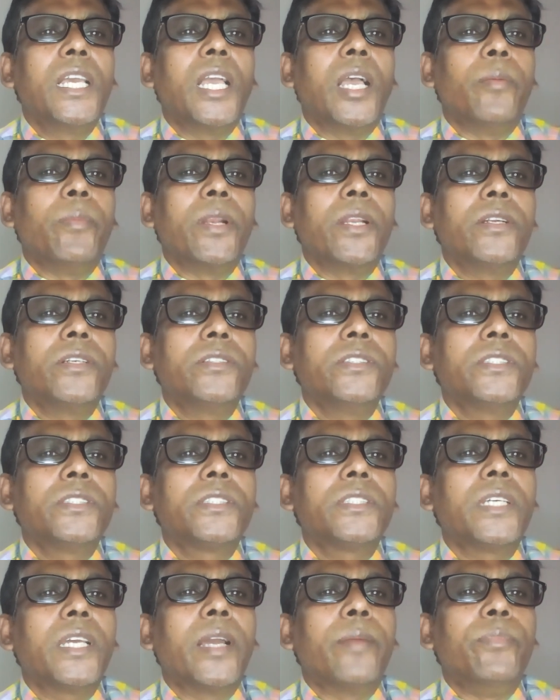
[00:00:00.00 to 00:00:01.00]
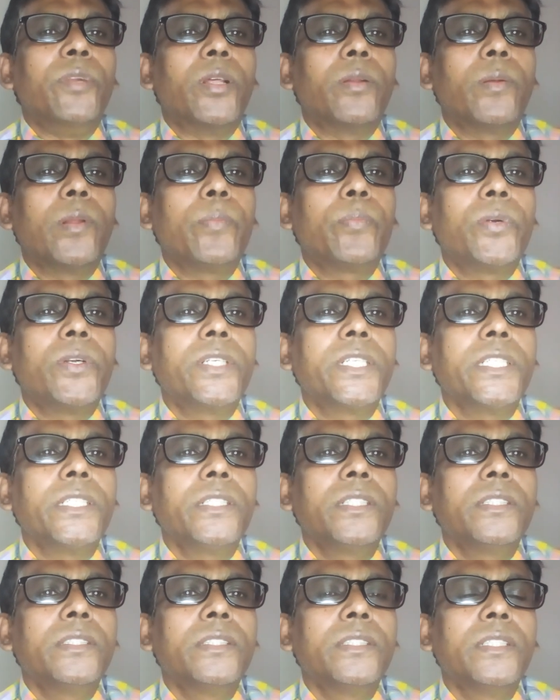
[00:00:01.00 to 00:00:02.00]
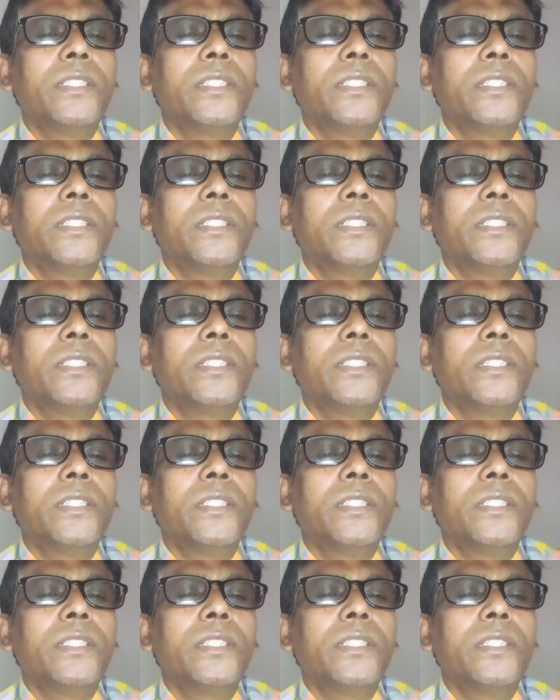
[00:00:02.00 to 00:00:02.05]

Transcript: amyloid is abnormal protein,